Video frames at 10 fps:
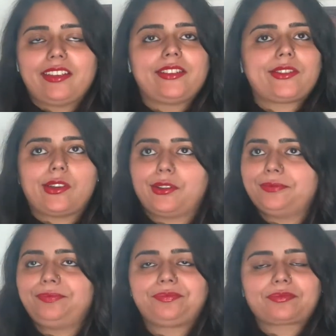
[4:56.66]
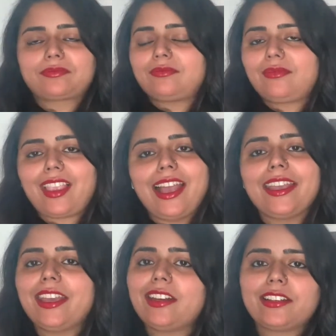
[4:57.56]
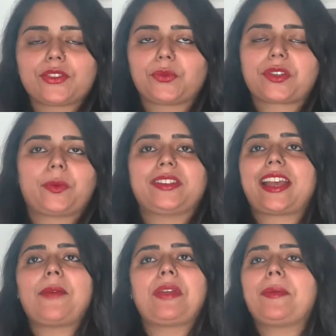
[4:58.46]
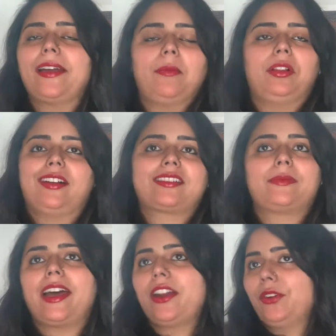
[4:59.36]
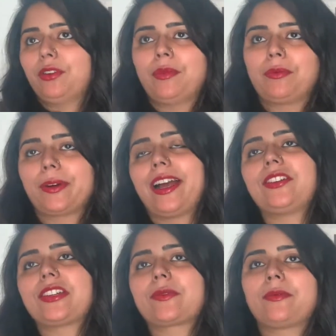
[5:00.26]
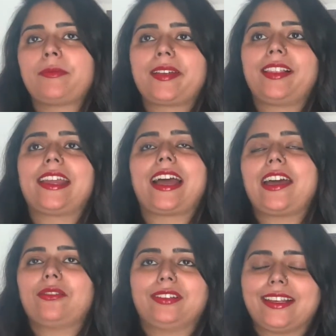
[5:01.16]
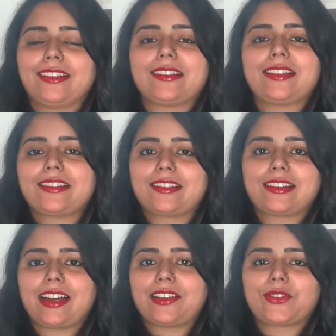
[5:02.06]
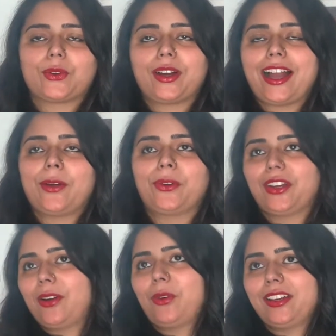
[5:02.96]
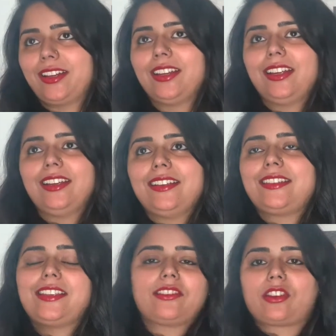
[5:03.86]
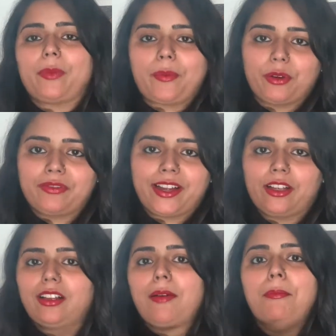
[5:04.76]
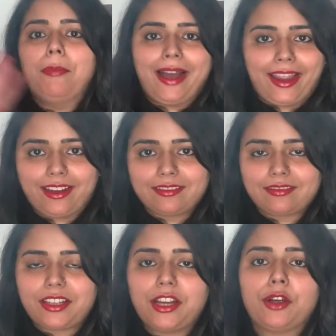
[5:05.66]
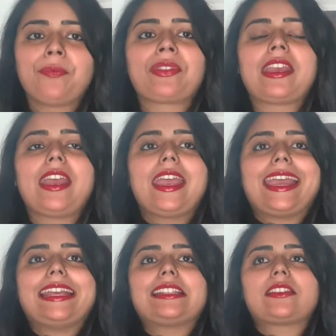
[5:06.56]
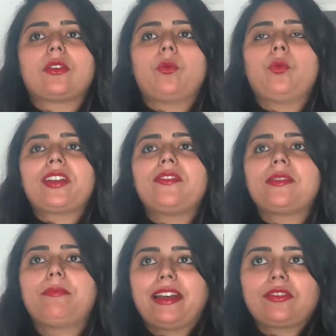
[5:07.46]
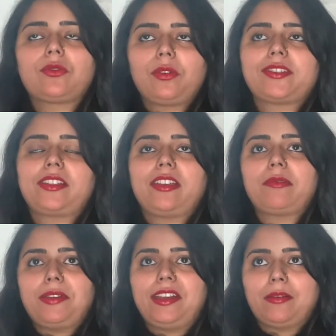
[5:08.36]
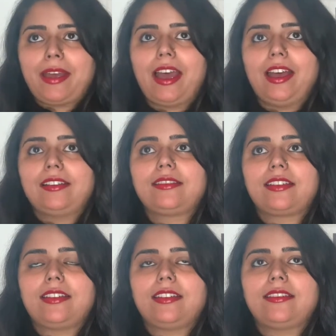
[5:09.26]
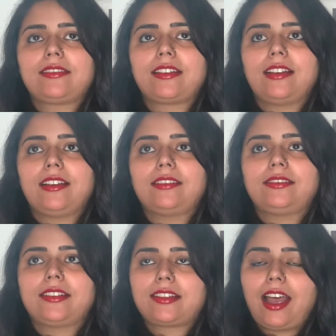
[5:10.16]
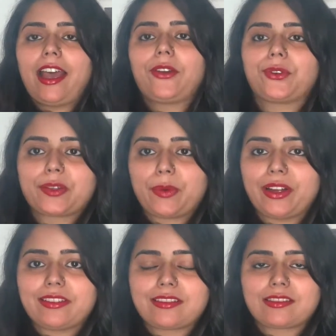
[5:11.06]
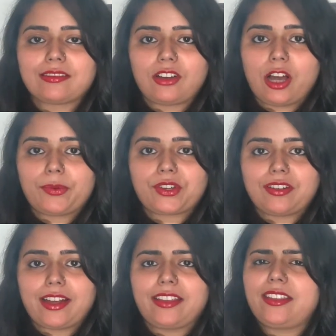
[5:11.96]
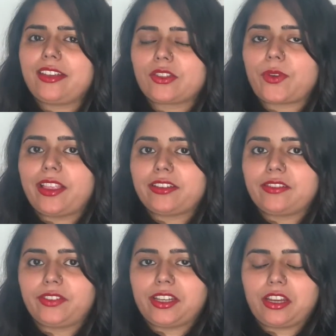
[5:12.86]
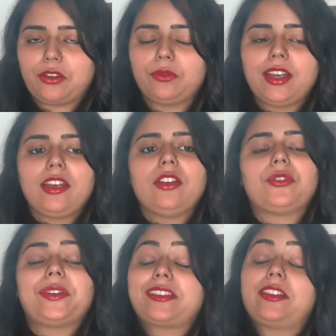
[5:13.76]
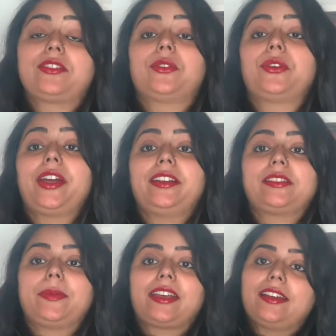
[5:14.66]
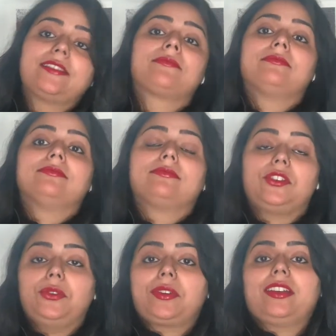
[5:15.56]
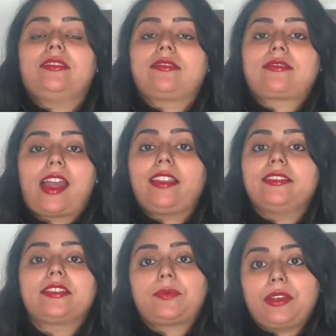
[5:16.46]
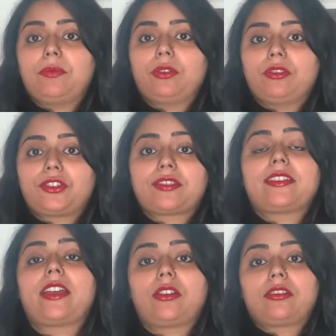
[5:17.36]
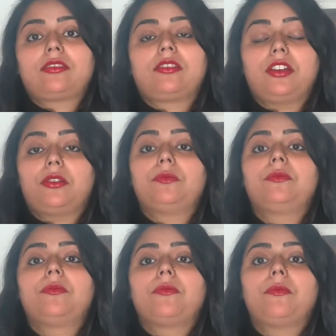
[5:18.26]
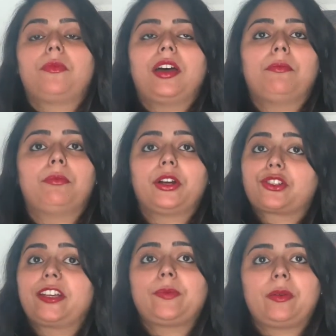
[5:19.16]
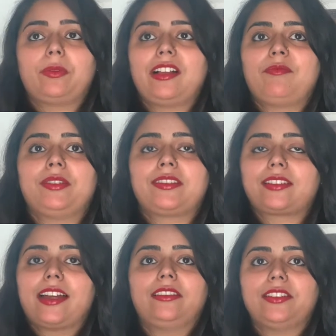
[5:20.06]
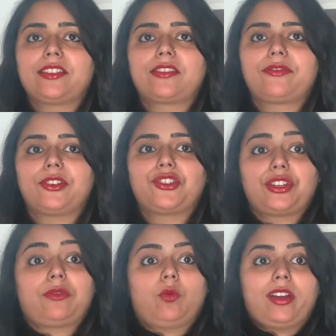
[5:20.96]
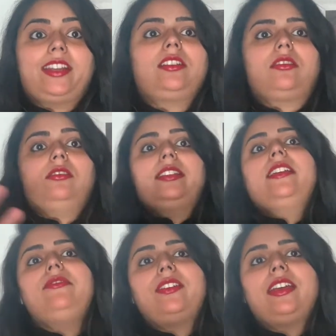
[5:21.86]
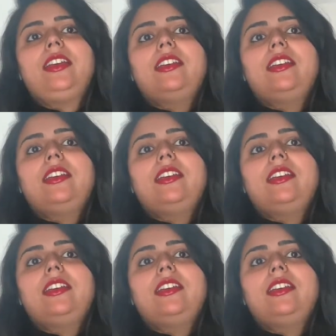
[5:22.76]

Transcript: So I hit his response. Maybe I blocked him. I don't remember. I just remember being like, I don't like this. This is an eyesore. I would not want to see this on my profile. Bye. You know, it's one of the best tools I think Medium has is this hide response option. I think it's relatively new. The reason it's so great is because you can silence people just like, you know, marginalized people have been silenced for just wanting to live.